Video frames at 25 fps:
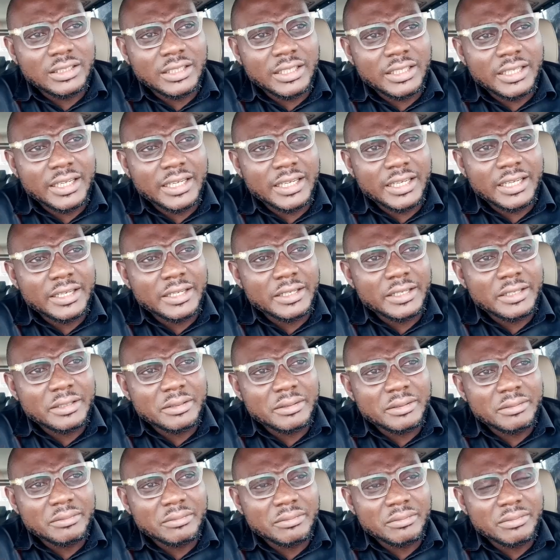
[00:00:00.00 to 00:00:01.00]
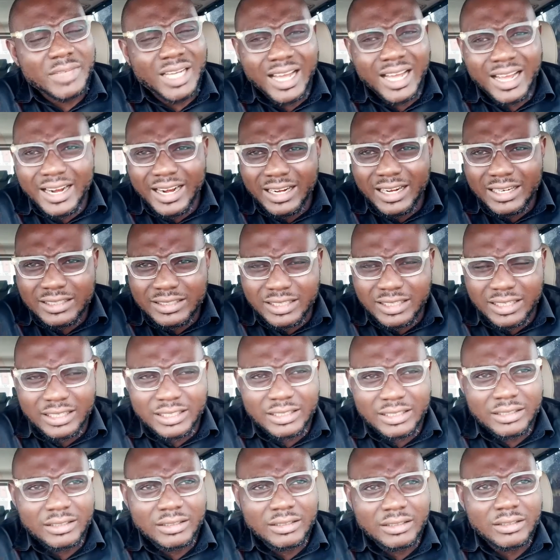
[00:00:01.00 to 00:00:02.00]
the character
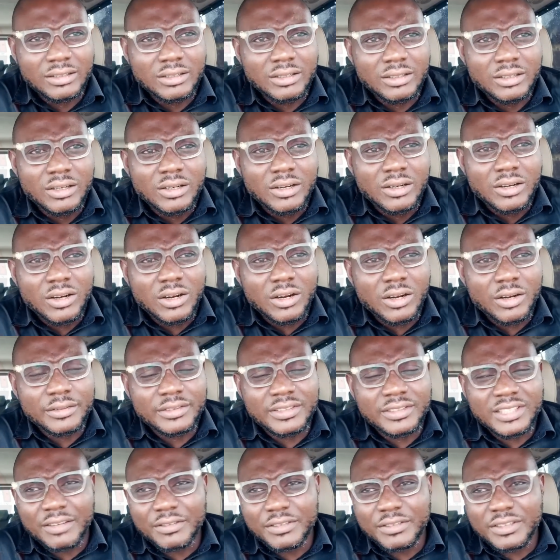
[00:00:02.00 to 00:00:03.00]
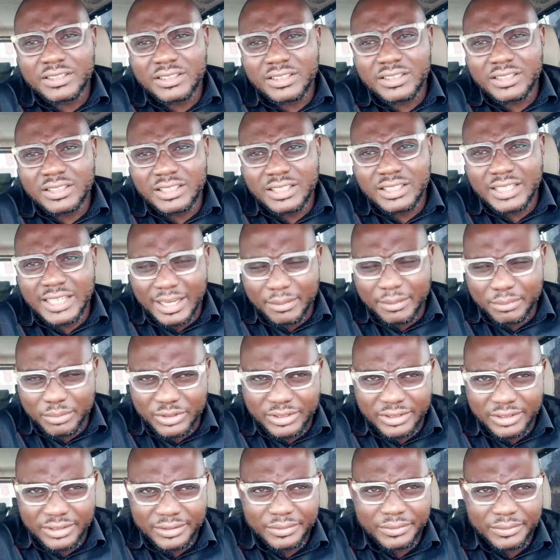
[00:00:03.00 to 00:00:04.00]
of servicing
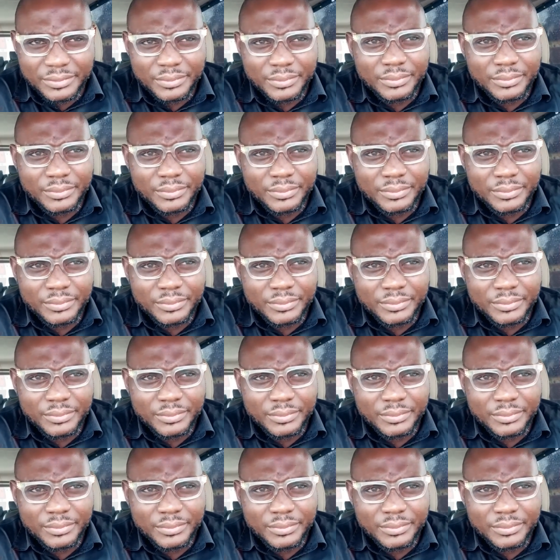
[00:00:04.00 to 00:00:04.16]
debt